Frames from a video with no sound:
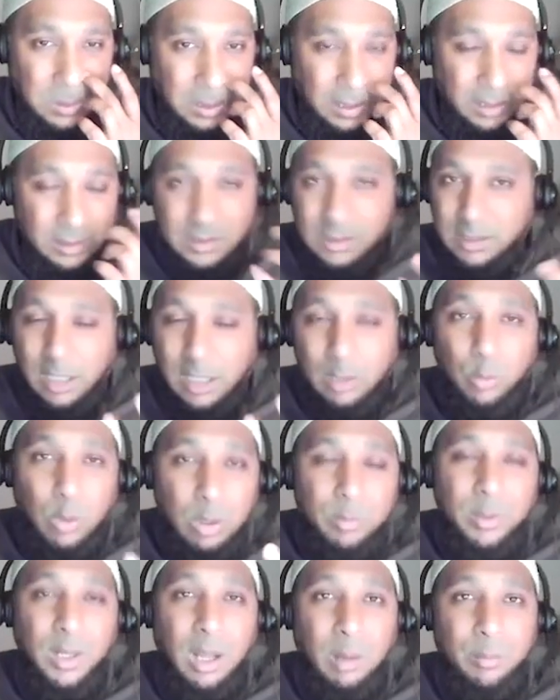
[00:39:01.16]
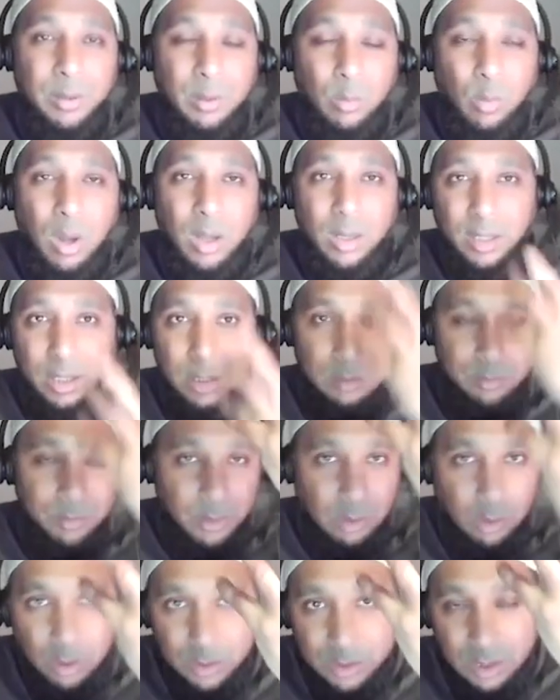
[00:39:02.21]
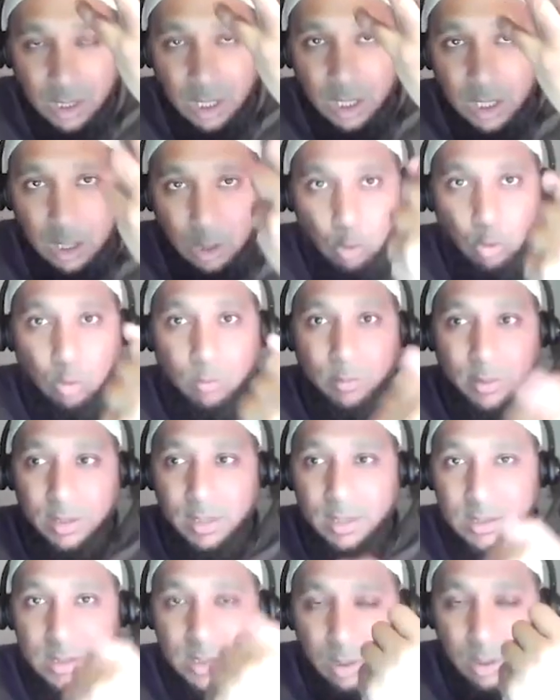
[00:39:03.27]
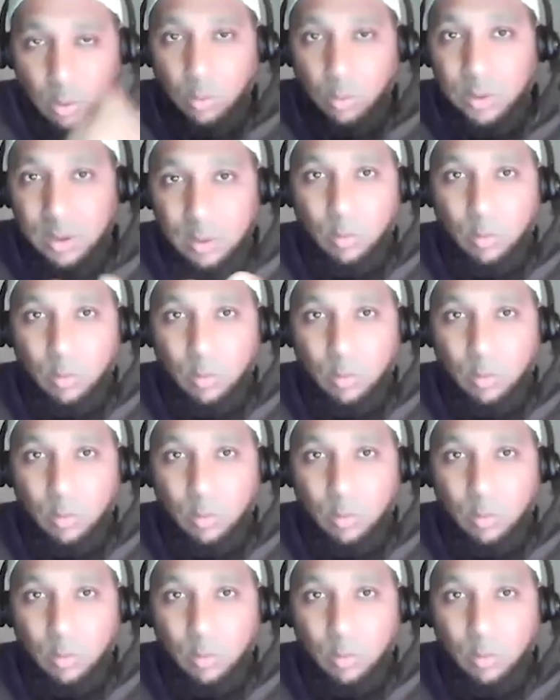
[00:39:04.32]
It still will be khabar wahid because Umar is the only